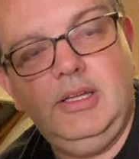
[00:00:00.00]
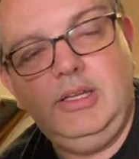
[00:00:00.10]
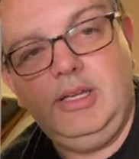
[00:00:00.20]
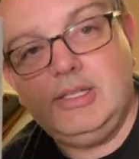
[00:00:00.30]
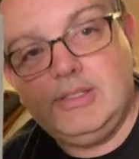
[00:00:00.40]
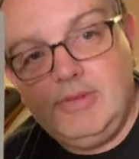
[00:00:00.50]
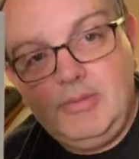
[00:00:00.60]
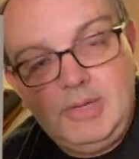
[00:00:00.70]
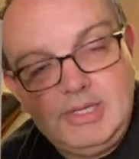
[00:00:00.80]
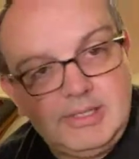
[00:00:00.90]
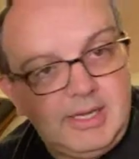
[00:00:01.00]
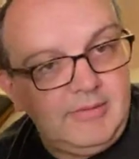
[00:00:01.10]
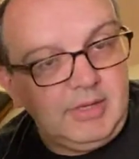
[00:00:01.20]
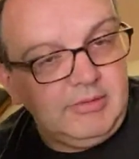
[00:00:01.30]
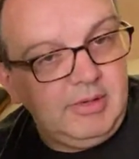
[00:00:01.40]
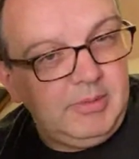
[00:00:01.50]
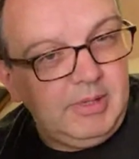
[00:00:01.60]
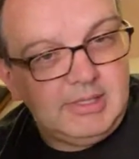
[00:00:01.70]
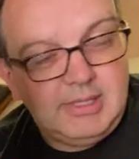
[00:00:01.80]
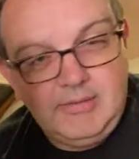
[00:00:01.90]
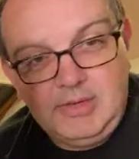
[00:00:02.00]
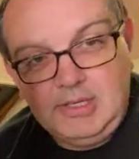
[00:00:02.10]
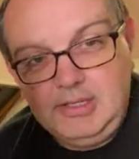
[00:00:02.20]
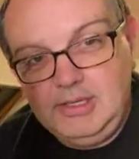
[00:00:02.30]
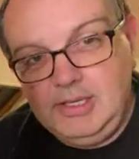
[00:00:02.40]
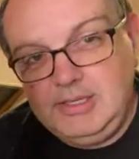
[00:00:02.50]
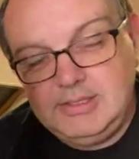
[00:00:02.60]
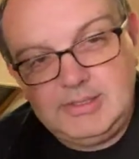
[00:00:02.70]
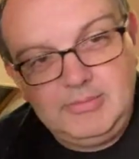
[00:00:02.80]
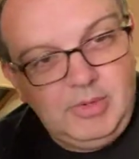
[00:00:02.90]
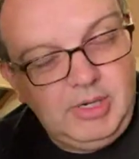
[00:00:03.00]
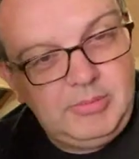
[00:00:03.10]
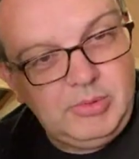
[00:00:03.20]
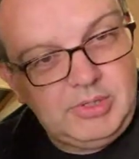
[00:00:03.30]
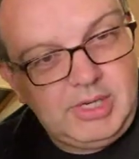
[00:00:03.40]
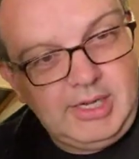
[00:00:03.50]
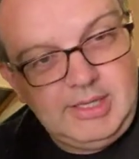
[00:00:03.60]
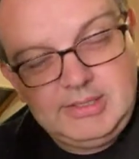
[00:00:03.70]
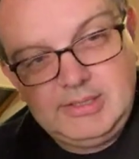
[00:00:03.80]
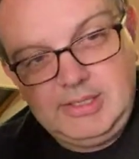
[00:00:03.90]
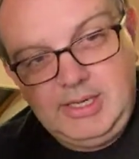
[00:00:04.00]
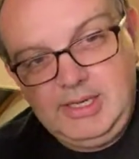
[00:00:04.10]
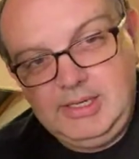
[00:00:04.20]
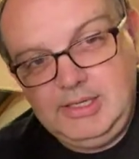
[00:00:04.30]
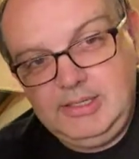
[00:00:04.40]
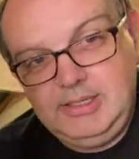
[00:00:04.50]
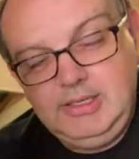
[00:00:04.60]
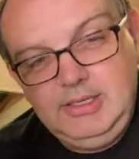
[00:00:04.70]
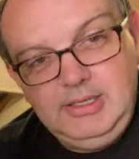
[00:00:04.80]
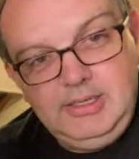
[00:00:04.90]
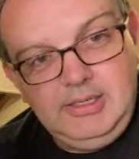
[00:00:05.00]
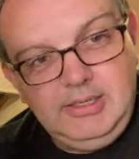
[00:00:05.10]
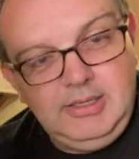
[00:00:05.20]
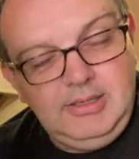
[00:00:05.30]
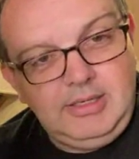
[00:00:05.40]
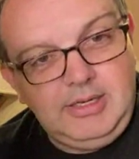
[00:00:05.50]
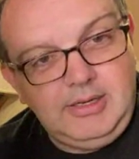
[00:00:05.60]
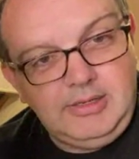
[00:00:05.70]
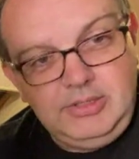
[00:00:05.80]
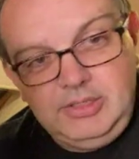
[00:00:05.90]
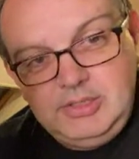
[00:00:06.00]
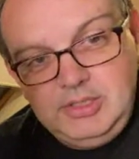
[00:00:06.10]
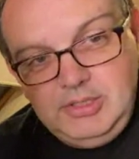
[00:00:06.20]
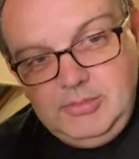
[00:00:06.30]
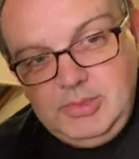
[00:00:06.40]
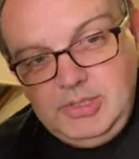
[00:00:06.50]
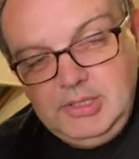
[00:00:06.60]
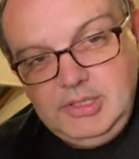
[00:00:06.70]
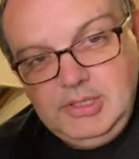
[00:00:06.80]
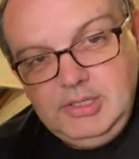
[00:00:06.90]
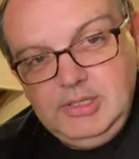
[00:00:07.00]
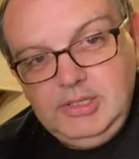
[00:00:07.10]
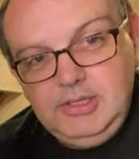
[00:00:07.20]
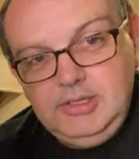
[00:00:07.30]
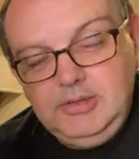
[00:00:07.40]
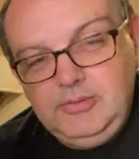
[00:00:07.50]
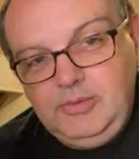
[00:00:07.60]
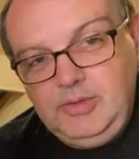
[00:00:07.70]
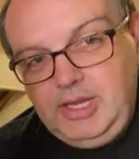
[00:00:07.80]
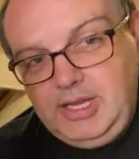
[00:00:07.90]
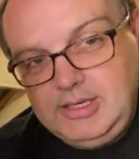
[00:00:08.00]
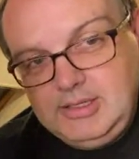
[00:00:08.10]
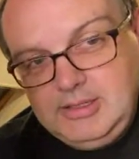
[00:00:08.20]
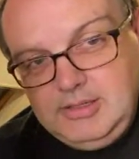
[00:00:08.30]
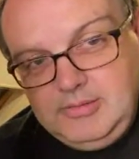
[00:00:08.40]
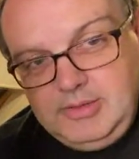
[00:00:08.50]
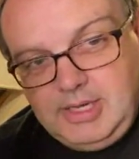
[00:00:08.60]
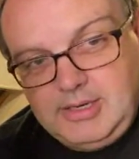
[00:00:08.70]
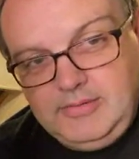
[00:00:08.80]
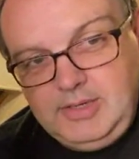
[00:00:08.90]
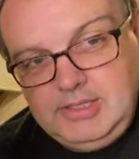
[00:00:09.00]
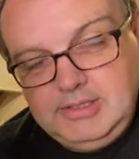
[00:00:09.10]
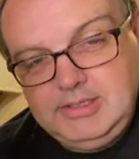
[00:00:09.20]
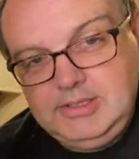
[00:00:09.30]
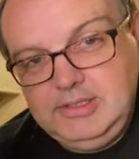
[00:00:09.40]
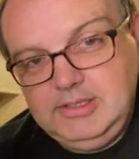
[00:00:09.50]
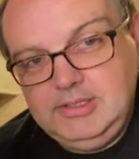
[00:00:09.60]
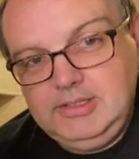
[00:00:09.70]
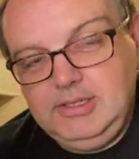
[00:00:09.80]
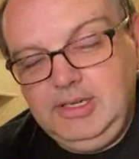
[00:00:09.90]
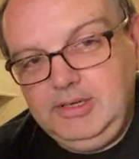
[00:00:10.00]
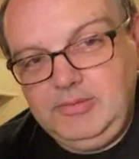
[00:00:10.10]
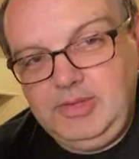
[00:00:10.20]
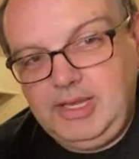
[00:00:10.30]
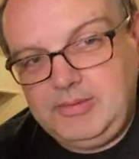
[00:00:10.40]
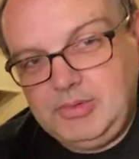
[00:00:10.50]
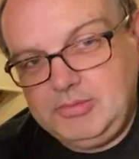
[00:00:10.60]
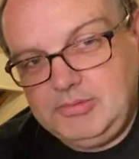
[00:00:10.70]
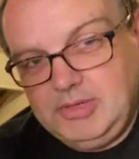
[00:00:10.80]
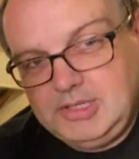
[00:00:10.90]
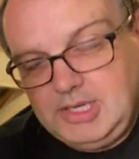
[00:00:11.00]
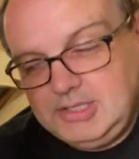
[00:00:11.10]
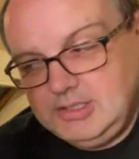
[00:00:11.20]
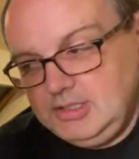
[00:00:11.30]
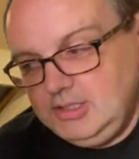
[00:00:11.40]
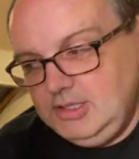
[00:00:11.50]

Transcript: Yes, replays are coming. Replays coming. My broadcasts are going on YouTube without comments and without proper rotation.